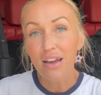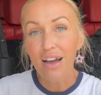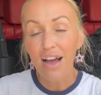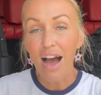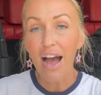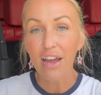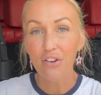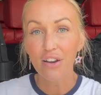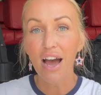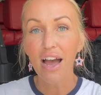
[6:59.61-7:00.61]
higher
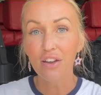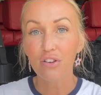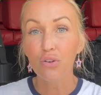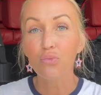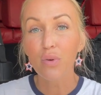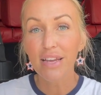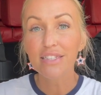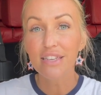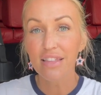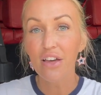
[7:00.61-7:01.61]
and higher. You're
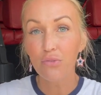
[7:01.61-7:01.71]
raising that